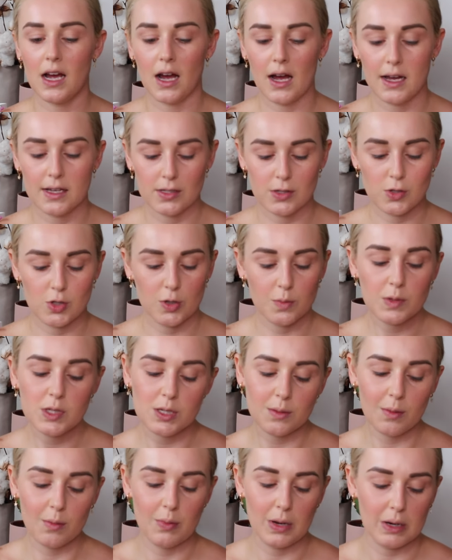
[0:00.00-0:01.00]
are super,
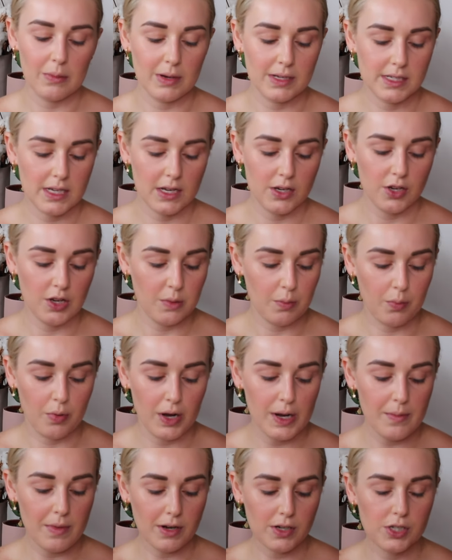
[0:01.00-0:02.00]
super pigmented. You can
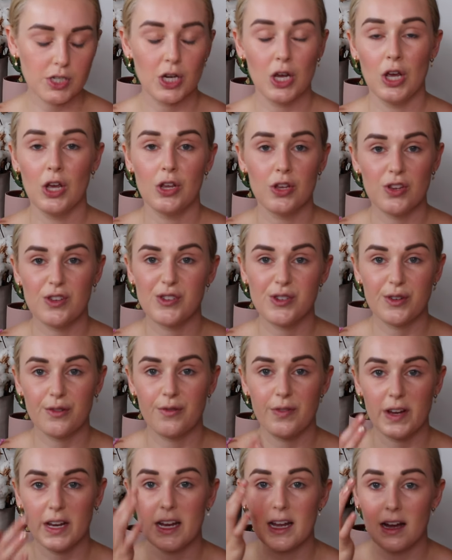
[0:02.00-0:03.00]
pretty much use your
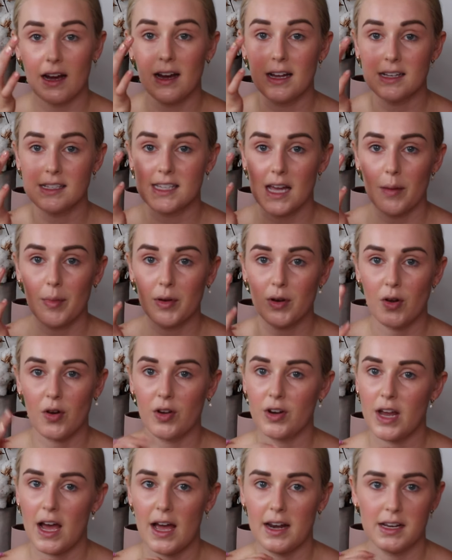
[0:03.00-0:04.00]
finger, dab it
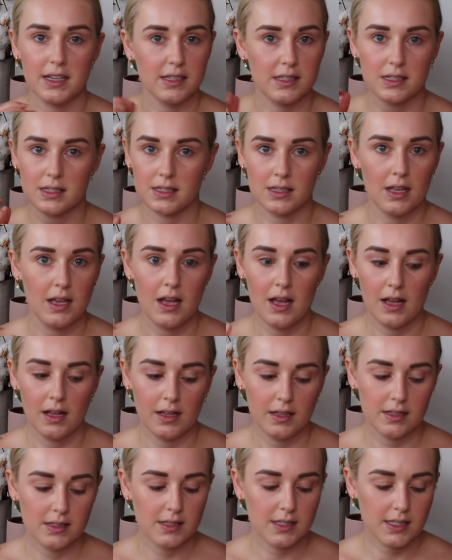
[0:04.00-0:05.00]
on, and it
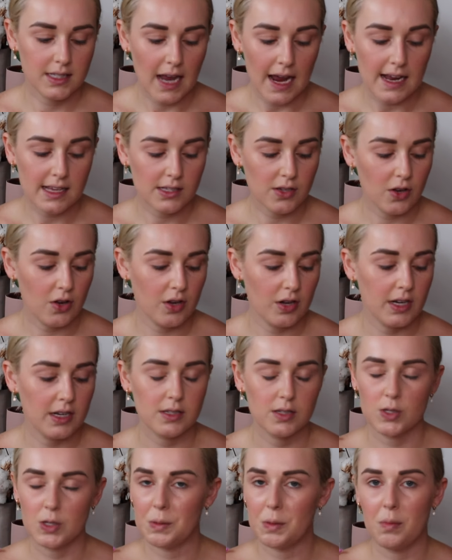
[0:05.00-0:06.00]
stays on,
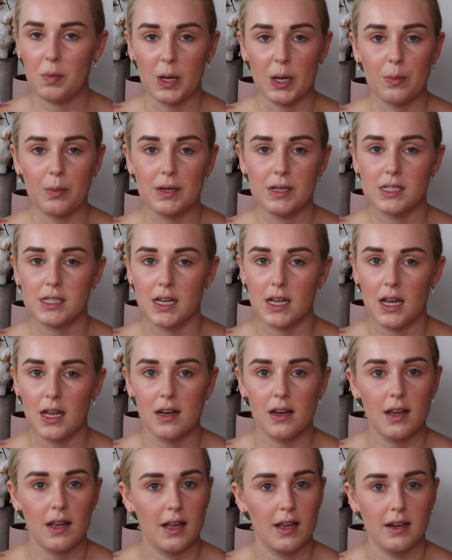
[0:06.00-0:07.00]
super
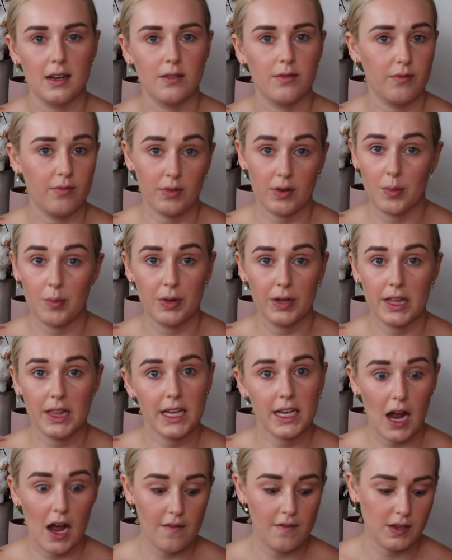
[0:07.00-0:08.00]
pigmented, and it
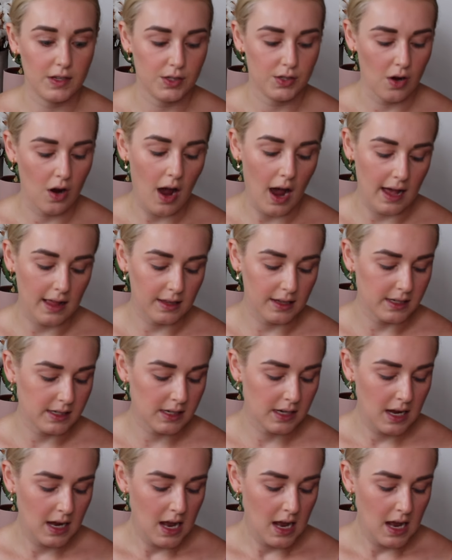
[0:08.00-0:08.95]
completely covers your eyelid.